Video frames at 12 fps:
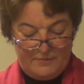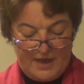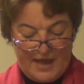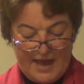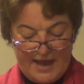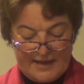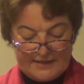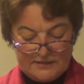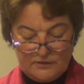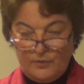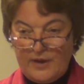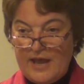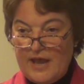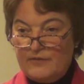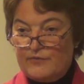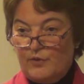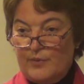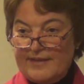has a
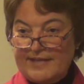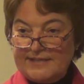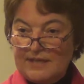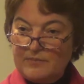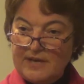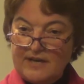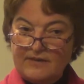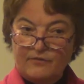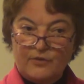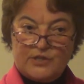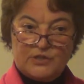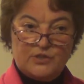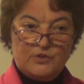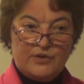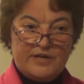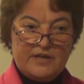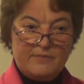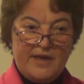way for when they send me an invoice through
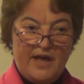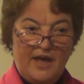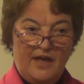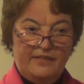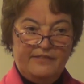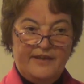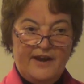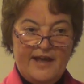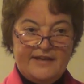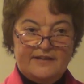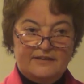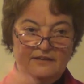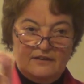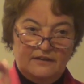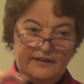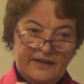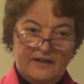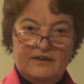an email that I can
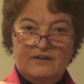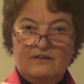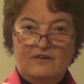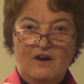click